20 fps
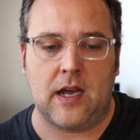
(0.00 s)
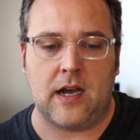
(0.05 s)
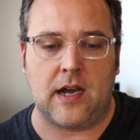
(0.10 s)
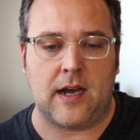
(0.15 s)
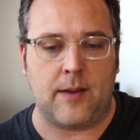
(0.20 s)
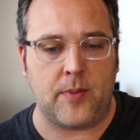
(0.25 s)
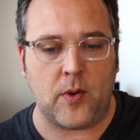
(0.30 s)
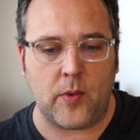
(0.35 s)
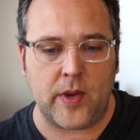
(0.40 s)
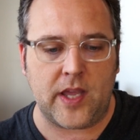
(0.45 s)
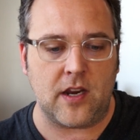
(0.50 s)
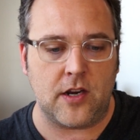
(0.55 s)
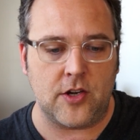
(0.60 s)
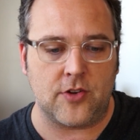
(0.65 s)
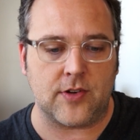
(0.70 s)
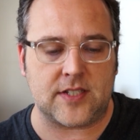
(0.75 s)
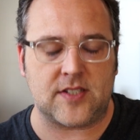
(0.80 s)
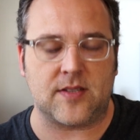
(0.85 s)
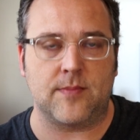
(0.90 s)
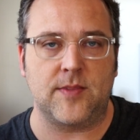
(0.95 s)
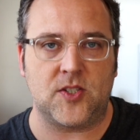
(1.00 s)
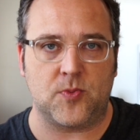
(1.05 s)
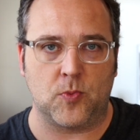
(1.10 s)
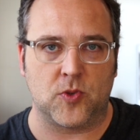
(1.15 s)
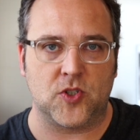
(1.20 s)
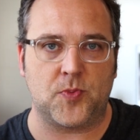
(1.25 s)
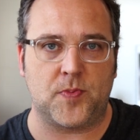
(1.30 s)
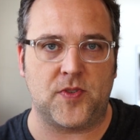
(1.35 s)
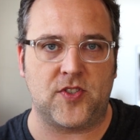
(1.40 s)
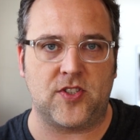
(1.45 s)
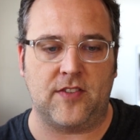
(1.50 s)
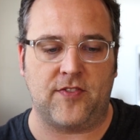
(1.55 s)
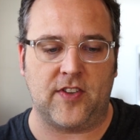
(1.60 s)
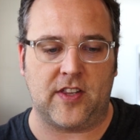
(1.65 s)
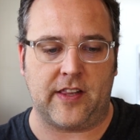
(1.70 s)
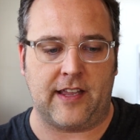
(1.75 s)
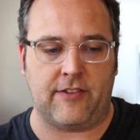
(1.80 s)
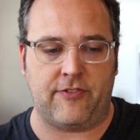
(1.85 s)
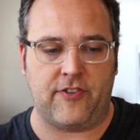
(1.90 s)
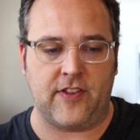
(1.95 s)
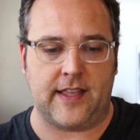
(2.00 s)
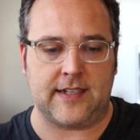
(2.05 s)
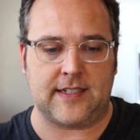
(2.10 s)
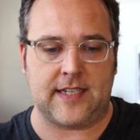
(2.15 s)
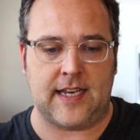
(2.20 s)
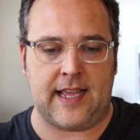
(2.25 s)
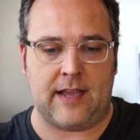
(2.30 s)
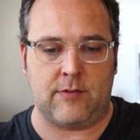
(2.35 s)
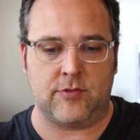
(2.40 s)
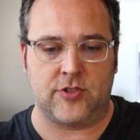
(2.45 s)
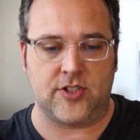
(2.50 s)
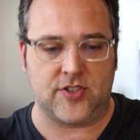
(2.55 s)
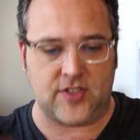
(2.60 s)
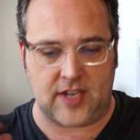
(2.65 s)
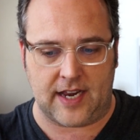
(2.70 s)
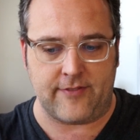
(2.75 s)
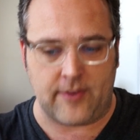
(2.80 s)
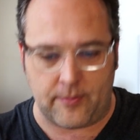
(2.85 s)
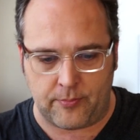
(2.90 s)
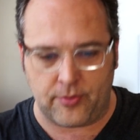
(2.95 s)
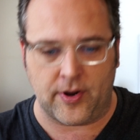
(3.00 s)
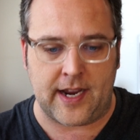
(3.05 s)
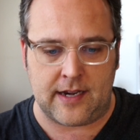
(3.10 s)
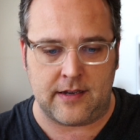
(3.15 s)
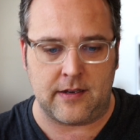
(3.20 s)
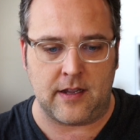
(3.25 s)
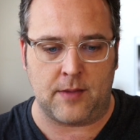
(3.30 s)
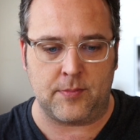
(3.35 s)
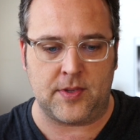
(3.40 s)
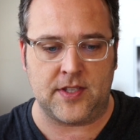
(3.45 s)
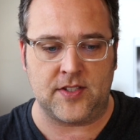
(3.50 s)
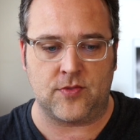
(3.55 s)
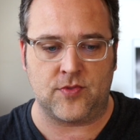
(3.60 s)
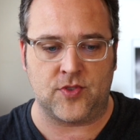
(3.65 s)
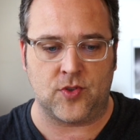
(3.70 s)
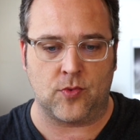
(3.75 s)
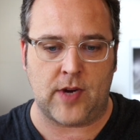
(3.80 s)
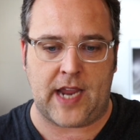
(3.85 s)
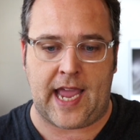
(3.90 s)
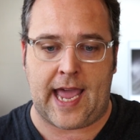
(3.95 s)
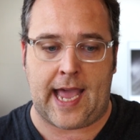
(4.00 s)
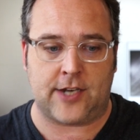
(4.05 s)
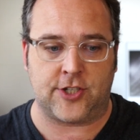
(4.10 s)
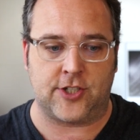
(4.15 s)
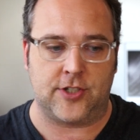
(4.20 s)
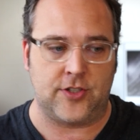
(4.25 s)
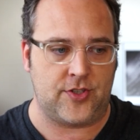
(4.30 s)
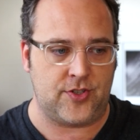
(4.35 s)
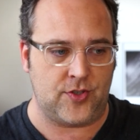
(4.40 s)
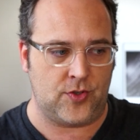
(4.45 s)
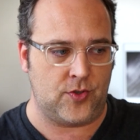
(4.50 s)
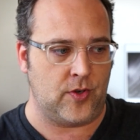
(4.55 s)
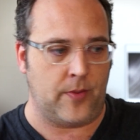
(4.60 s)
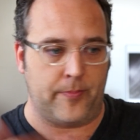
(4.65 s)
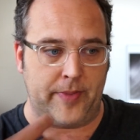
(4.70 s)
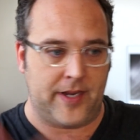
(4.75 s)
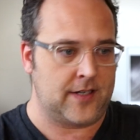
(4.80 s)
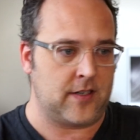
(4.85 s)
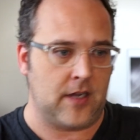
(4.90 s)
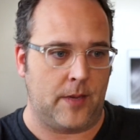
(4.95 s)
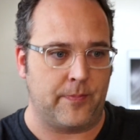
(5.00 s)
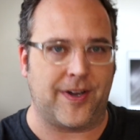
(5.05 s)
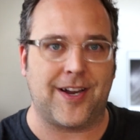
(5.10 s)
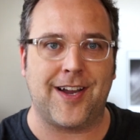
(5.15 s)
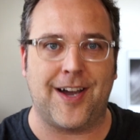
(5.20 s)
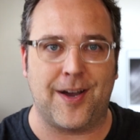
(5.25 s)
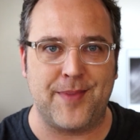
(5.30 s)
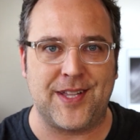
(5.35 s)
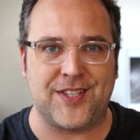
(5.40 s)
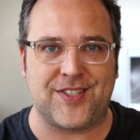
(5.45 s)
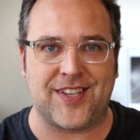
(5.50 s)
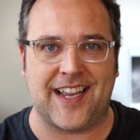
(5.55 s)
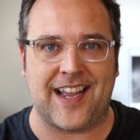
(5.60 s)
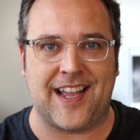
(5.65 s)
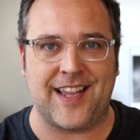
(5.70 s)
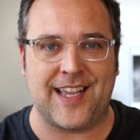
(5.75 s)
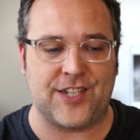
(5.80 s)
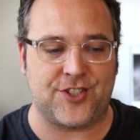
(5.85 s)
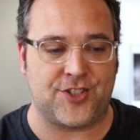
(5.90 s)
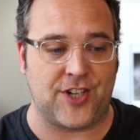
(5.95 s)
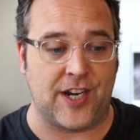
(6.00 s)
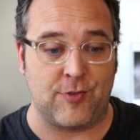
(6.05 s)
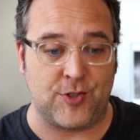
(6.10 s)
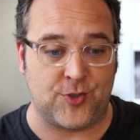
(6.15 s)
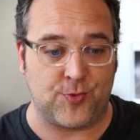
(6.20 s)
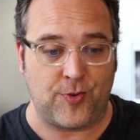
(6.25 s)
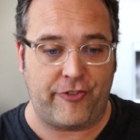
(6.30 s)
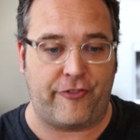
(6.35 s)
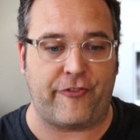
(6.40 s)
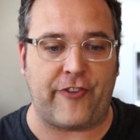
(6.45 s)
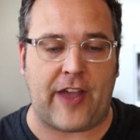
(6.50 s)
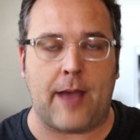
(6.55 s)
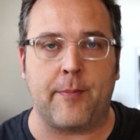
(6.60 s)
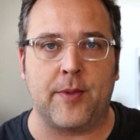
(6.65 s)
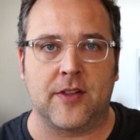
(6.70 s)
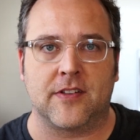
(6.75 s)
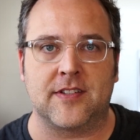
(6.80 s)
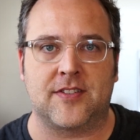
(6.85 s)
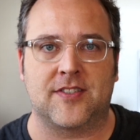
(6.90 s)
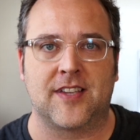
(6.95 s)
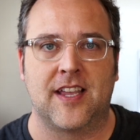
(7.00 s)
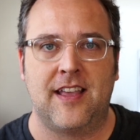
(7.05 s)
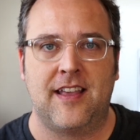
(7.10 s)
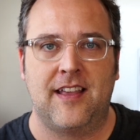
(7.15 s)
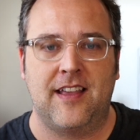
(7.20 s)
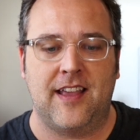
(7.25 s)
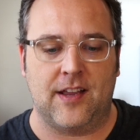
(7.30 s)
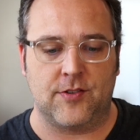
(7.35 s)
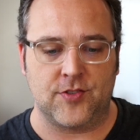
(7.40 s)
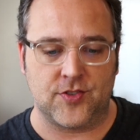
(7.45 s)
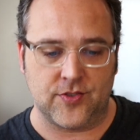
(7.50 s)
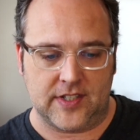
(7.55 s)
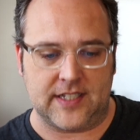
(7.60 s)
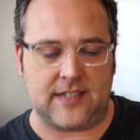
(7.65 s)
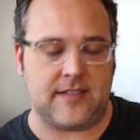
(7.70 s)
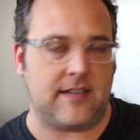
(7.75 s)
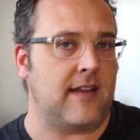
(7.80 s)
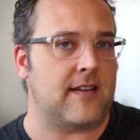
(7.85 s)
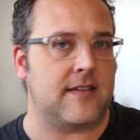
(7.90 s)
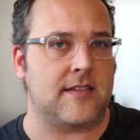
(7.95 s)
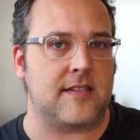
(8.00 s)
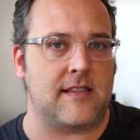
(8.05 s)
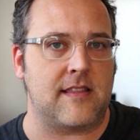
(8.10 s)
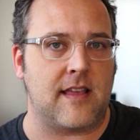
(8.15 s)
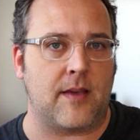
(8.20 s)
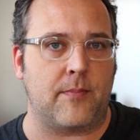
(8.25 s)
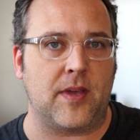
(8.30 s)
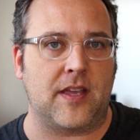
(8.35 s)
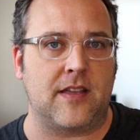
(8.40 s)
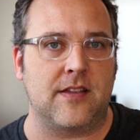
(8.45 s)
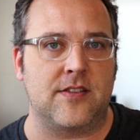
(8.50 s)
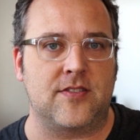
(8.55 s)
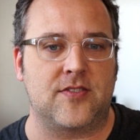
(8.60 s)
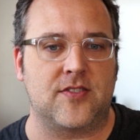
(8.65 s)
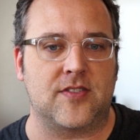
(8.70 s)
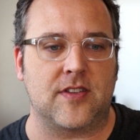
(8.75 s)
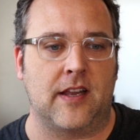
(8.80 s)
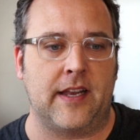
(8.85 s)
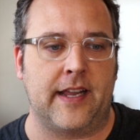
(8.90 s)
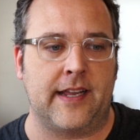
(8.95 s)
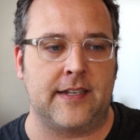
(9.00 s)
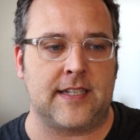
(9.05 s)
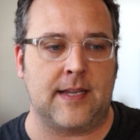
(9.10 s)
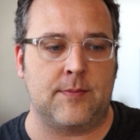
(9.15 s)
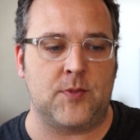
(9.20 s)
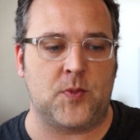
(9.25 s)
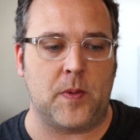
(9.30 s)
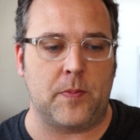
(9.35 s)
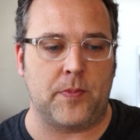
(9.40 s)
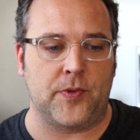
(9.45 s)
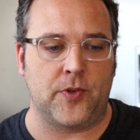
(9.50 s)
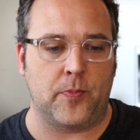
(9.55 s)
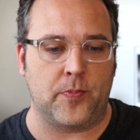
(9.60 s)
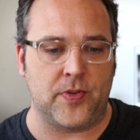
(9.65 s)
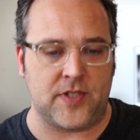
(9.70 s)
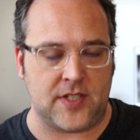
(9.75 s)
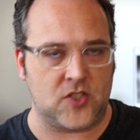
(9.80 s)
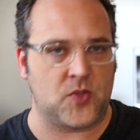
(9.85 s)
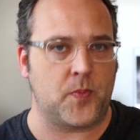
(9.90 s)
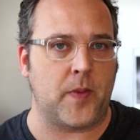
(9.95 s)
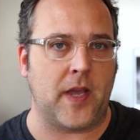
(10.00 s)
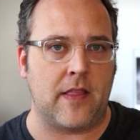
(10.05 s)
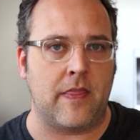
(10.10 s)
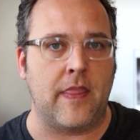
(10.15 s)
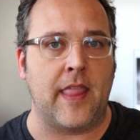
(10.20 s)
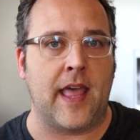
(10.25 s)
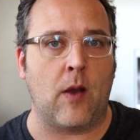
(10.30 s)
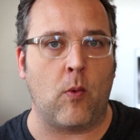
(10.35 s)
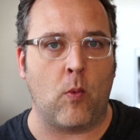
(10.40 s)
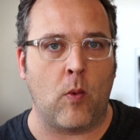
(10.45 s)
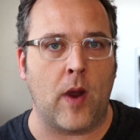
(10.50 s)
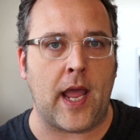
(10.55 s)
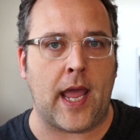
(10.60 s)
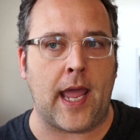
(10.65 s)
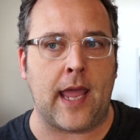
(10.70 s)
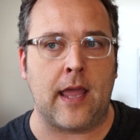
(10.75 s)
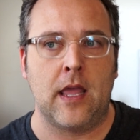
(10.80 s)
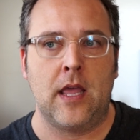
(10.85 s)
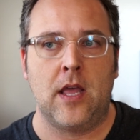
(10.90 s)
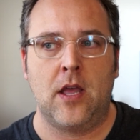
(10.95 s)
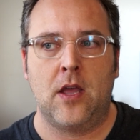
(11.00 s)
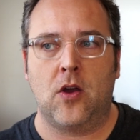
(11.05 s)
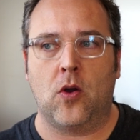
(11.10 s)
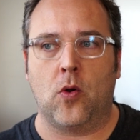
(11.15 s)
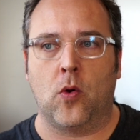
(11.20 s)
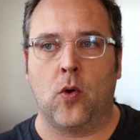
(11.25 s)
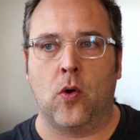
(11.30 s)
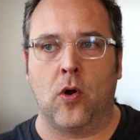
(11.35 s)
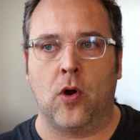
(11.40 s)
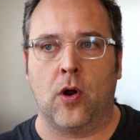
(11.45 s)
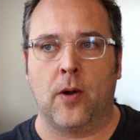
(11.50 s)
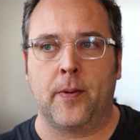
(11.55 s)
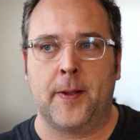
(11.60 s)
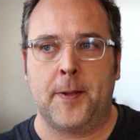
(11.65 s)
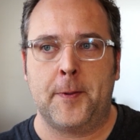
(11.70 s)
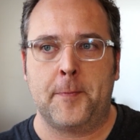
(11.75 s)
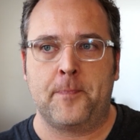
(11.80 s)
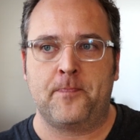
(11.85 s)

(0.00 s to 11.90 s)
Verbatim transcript: Um, but we can address some of these more specifically. I feel like today was just kind of a brain dump because it was a reaction to a big dump of comments I got yesterday, which were fabulous. And I was really excited to see that, because a lot of times people don't participate in that way, or